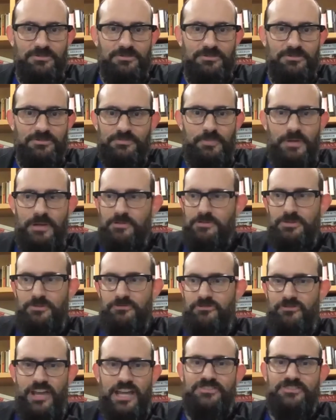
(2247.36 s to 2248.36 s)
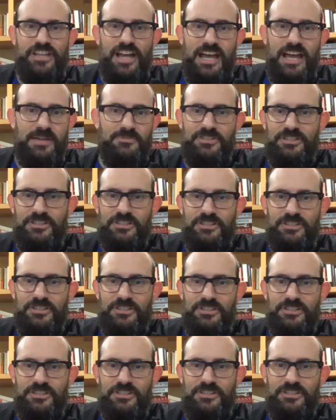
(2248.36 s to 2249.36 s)
people do FaceTimes and
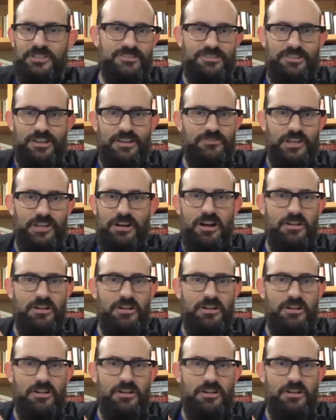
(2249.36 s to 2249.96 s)
that kind of stuff.